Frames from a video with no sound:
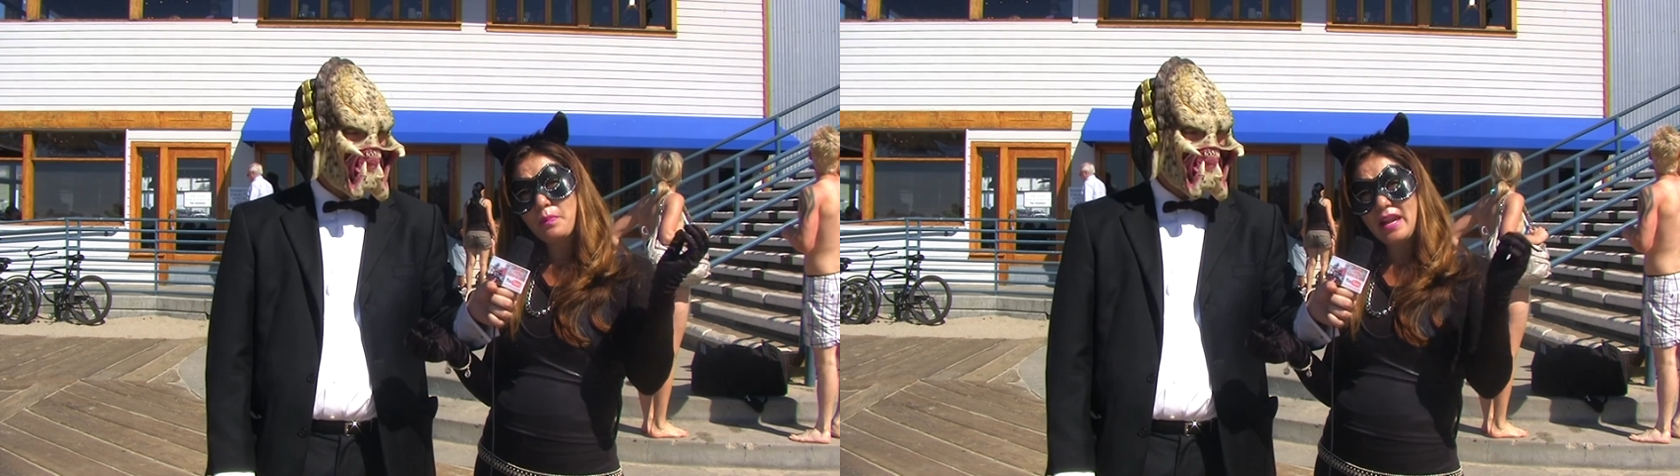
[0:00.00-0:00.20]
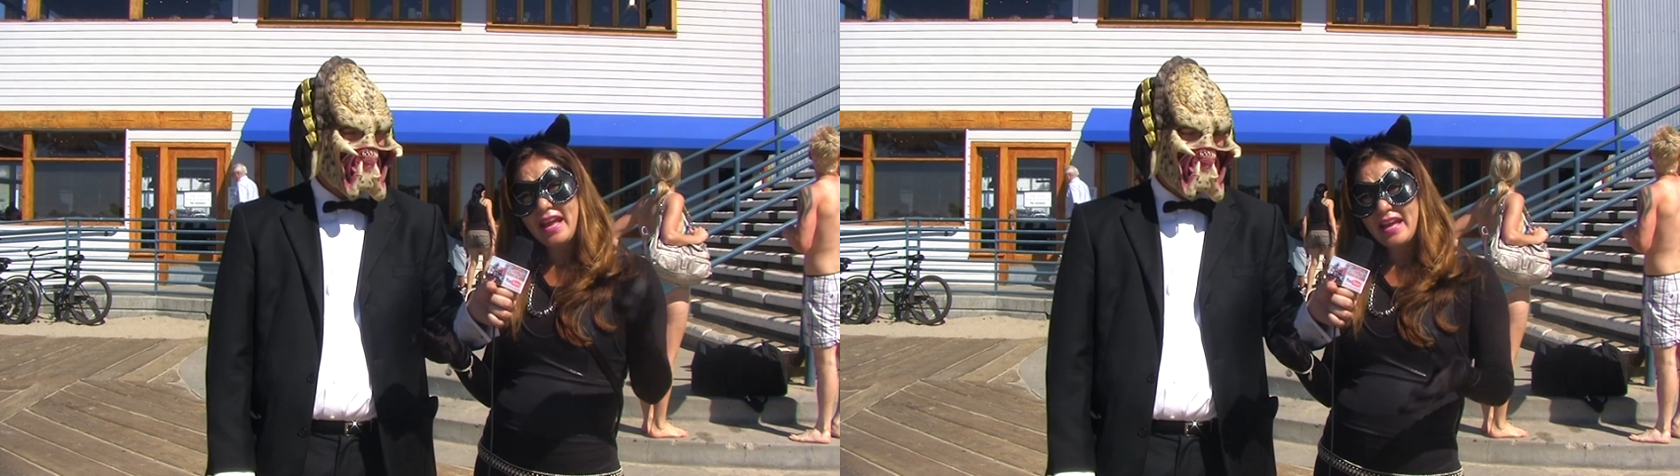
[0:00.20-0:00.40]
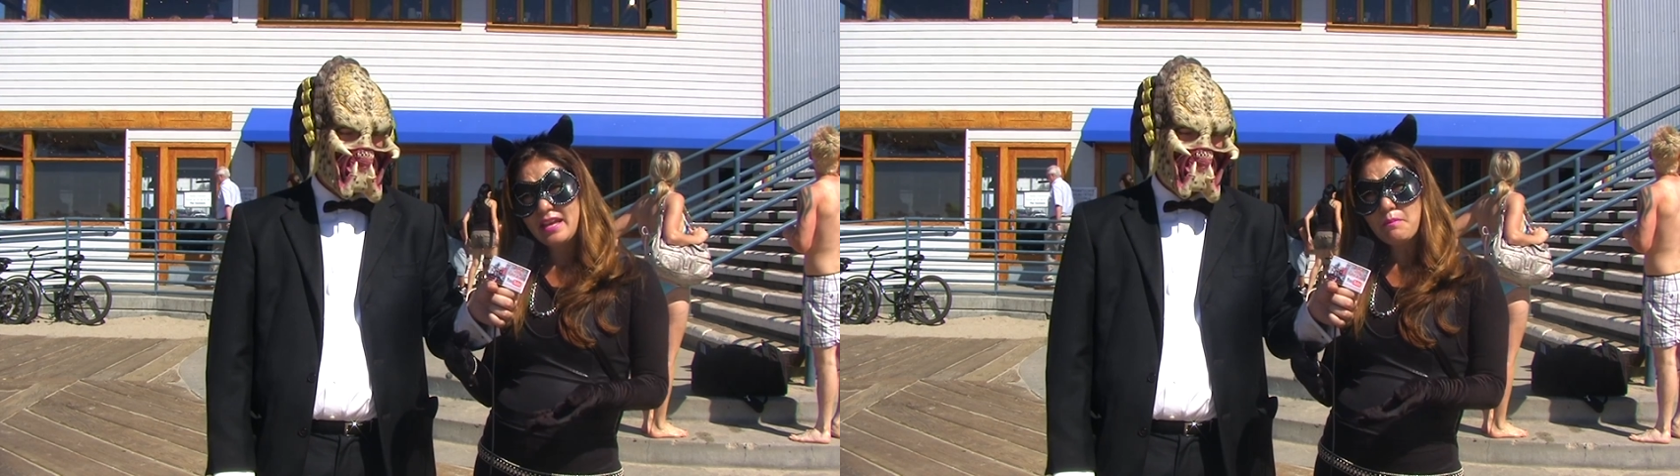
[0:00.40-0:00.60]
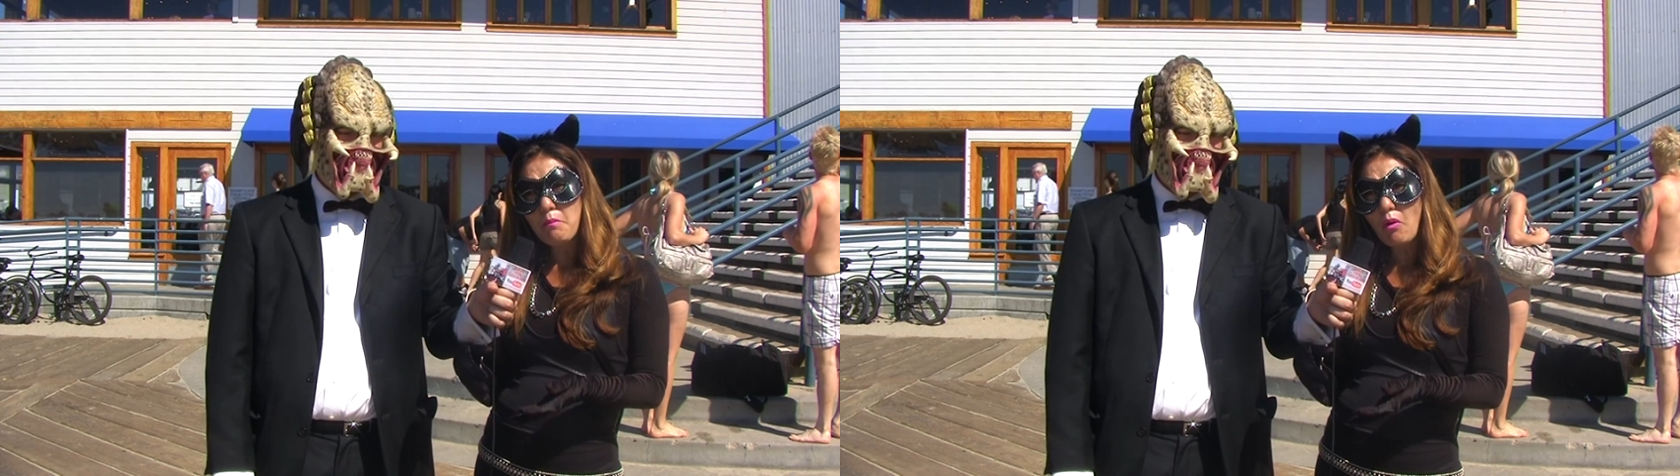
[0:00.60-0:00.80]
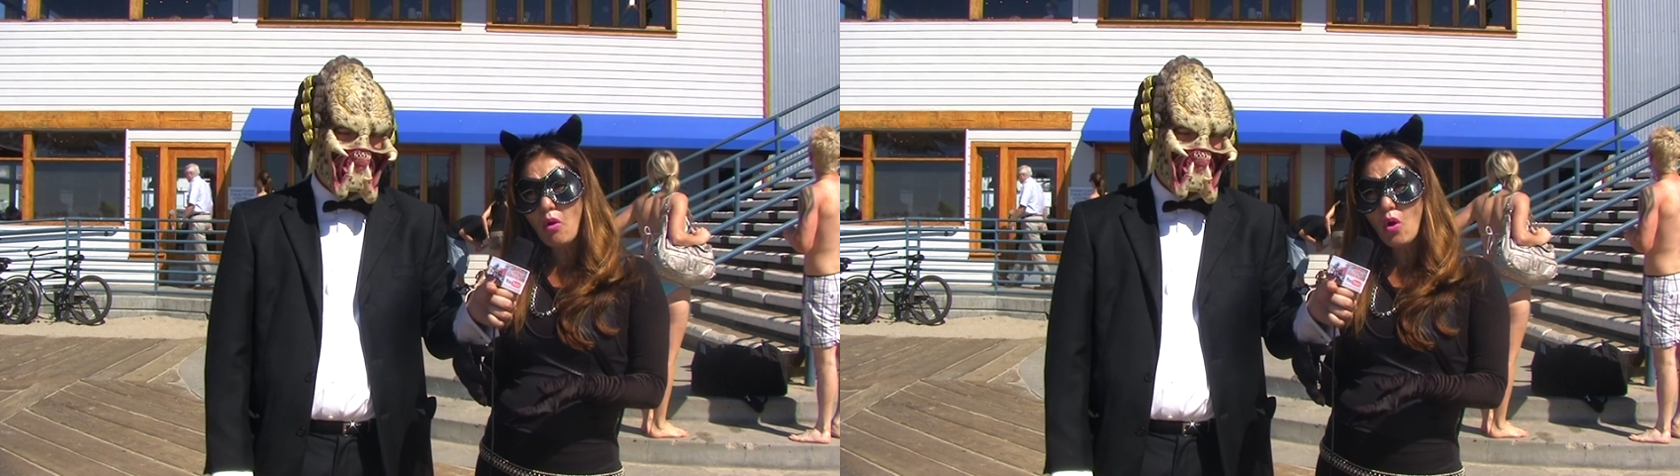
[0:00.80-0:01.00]
playing
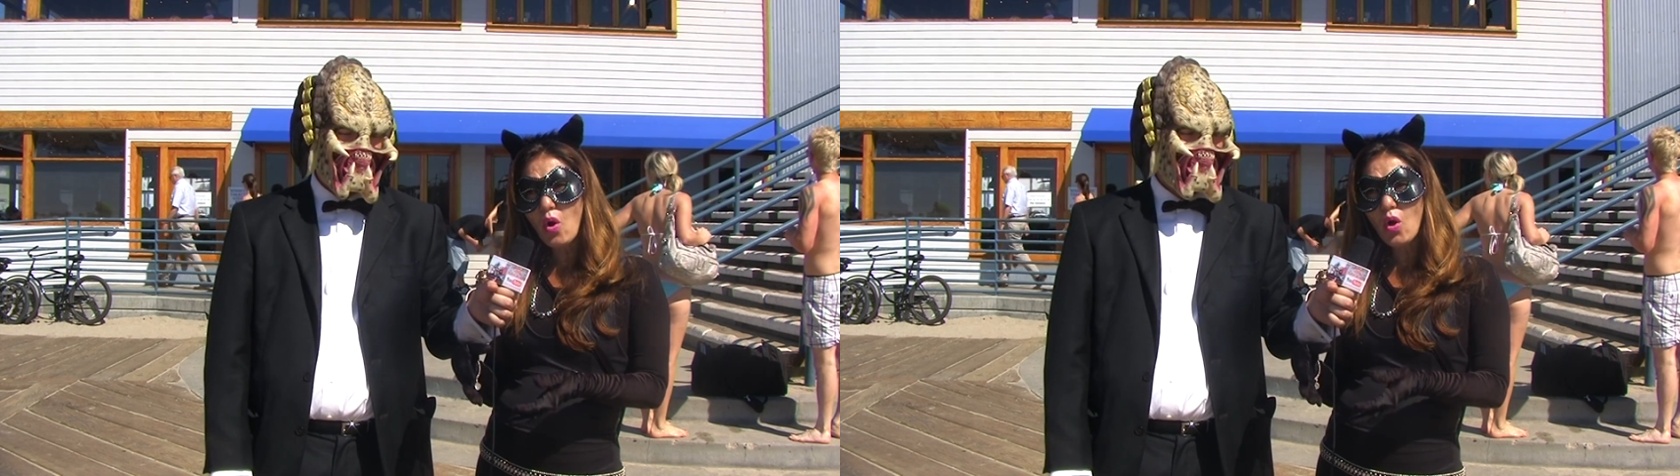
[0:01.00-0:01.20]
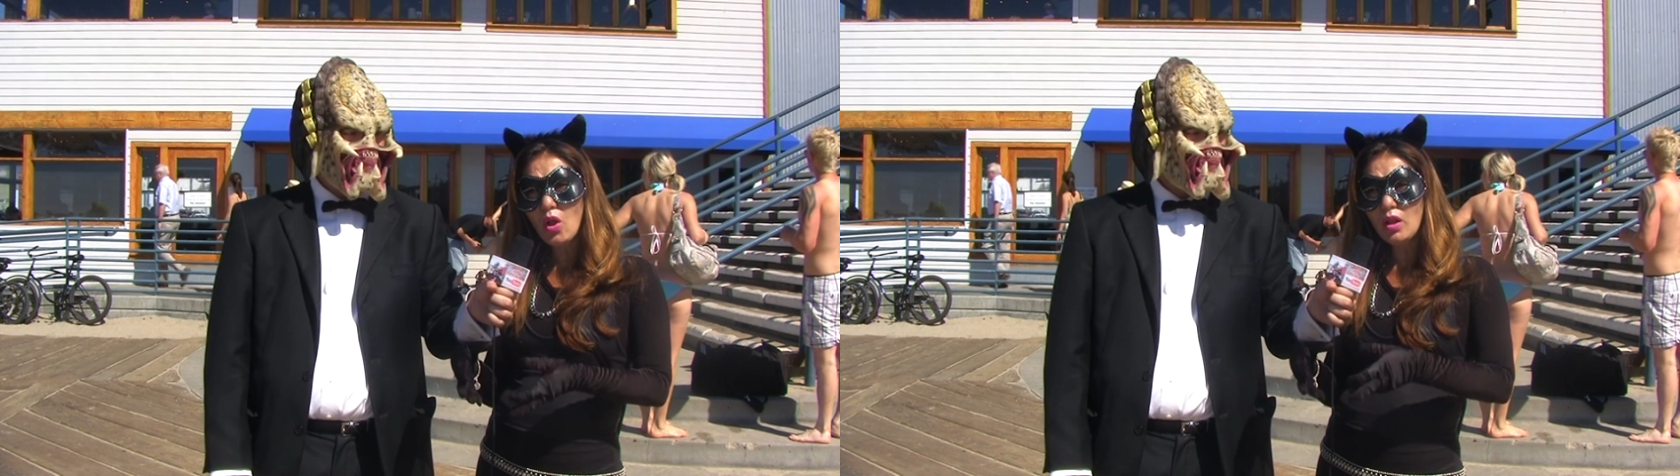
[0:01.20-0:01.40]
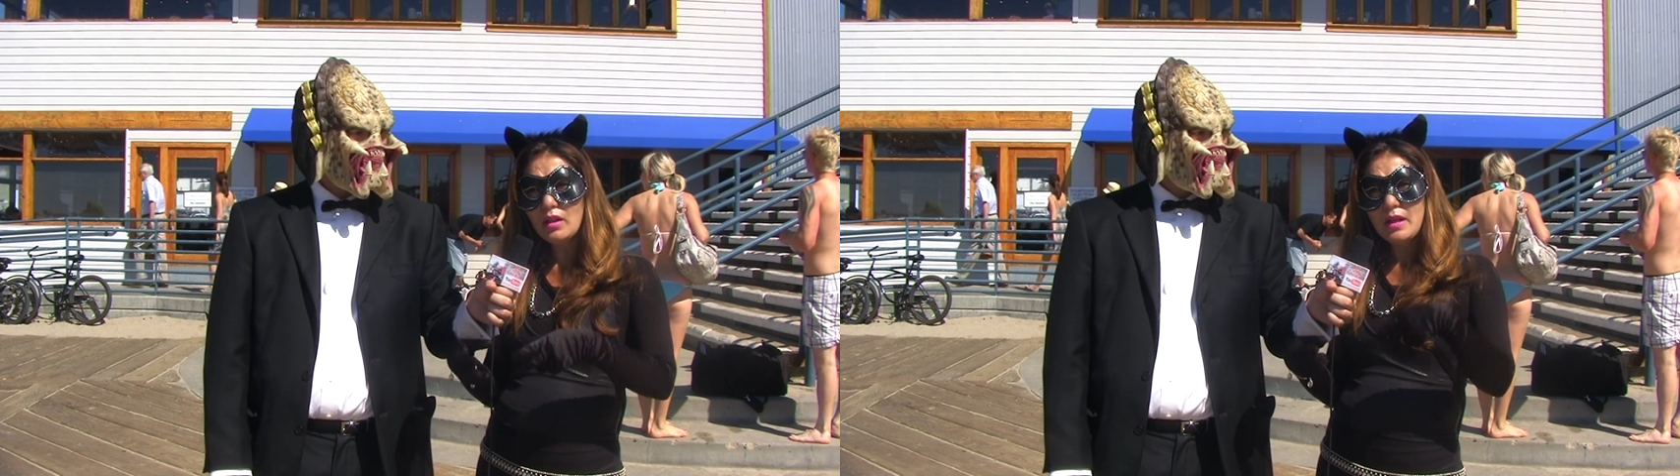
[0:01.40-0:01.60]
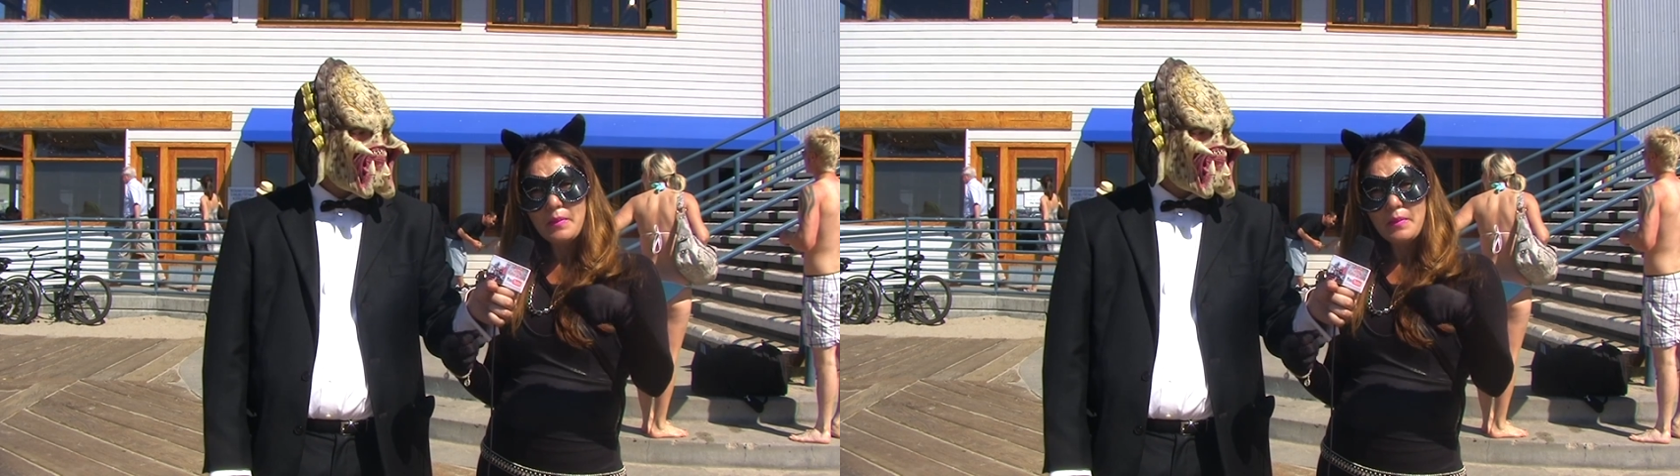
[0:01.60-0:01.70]
ball